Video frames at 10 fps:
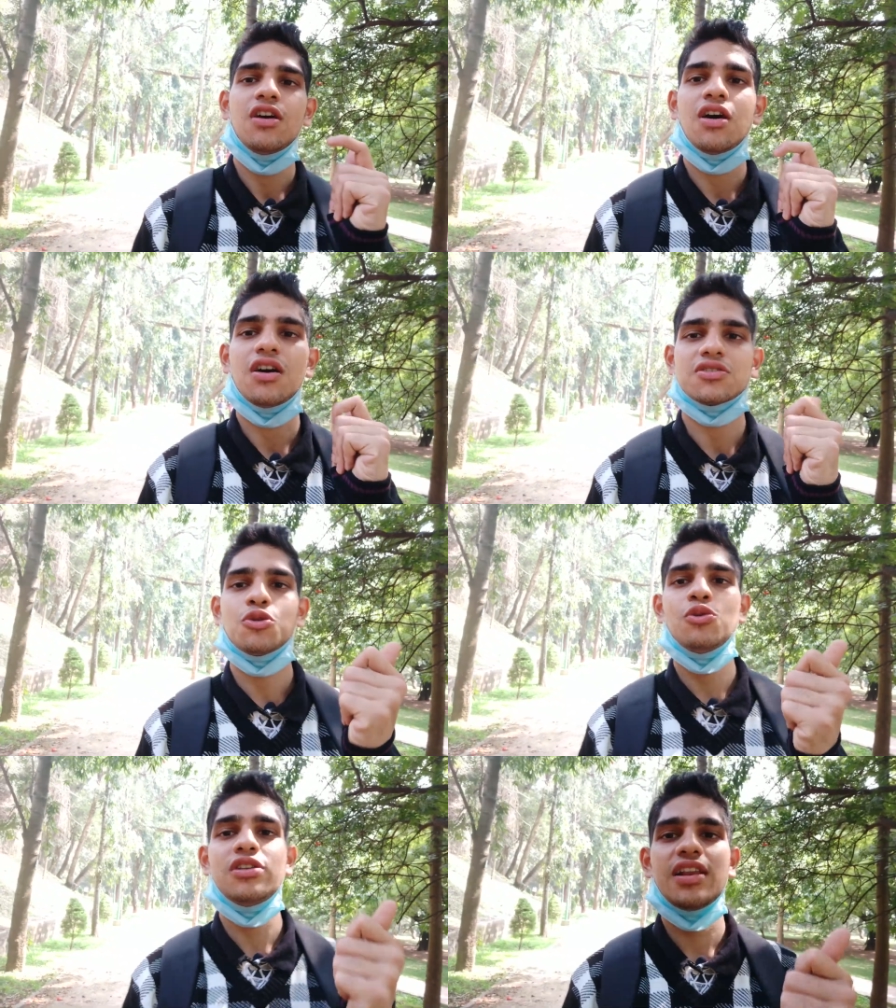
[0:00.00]
uh,
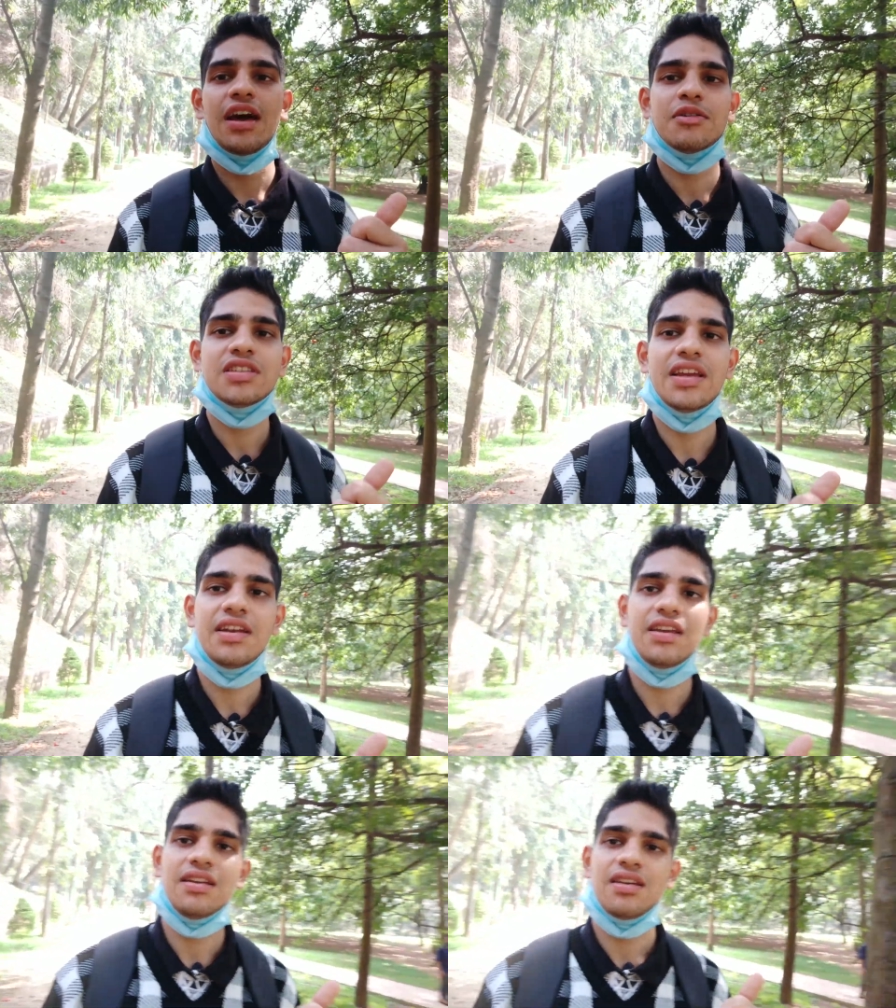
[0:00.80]
school till I was
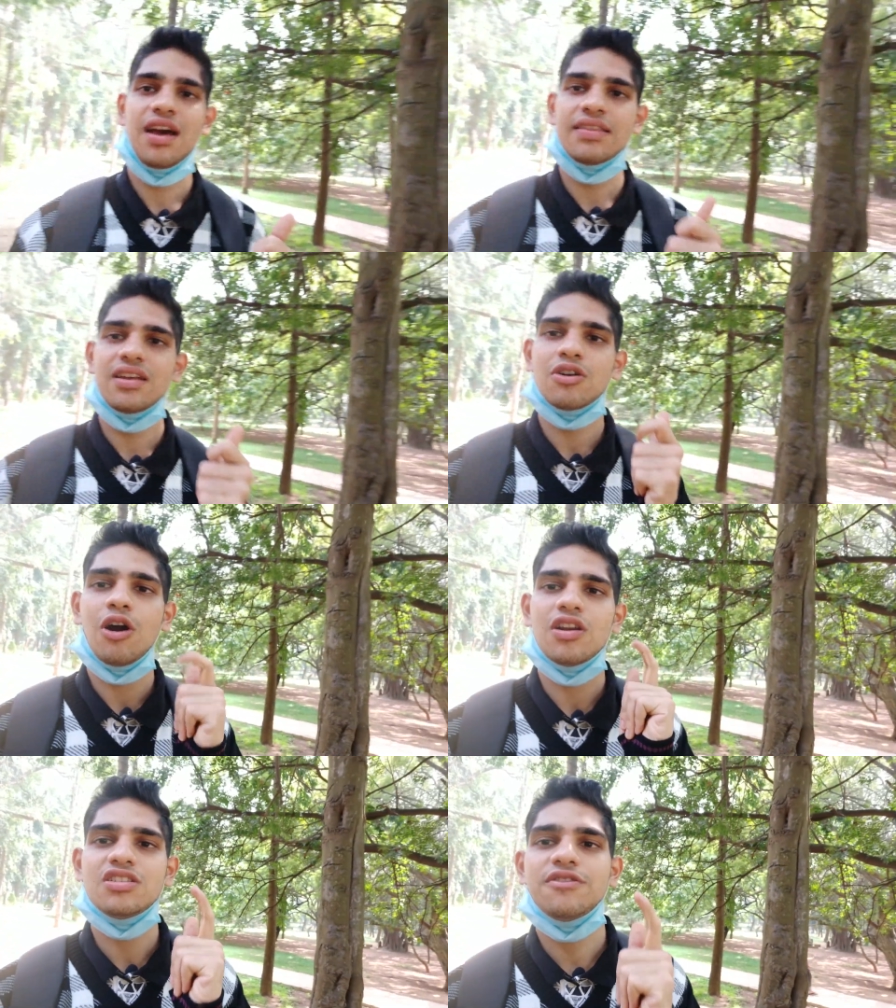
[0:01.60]
eighteen and then
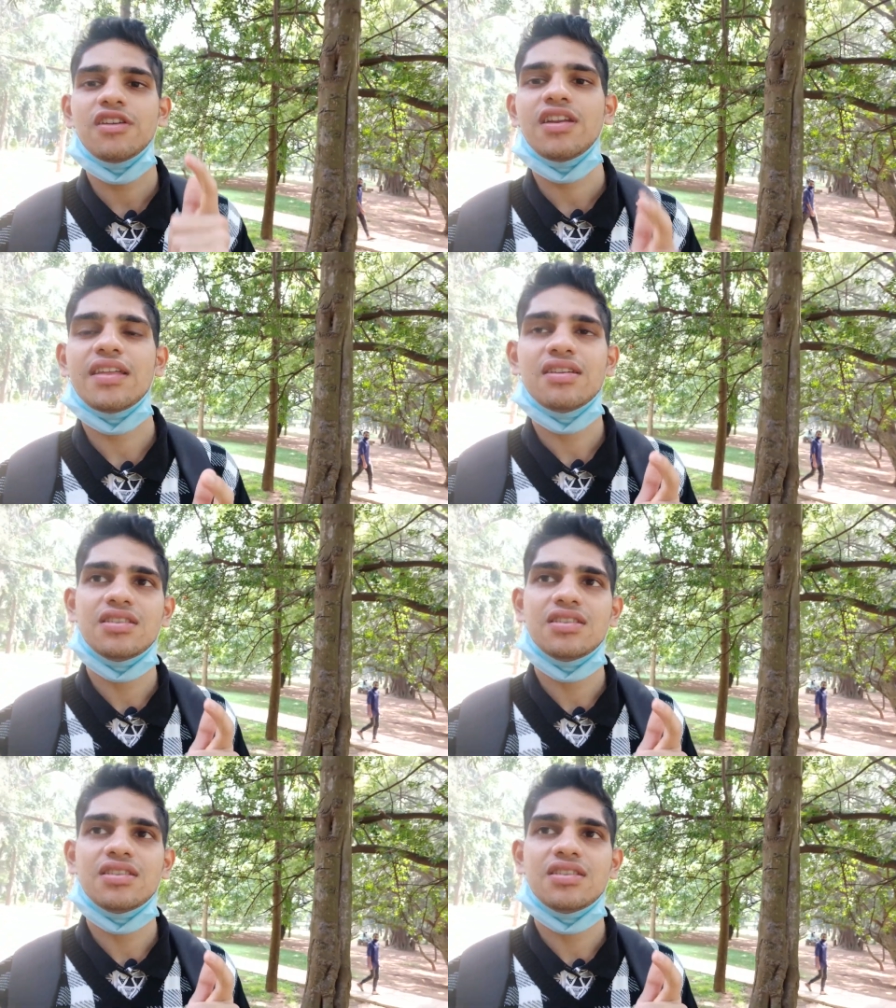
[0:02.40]
college for another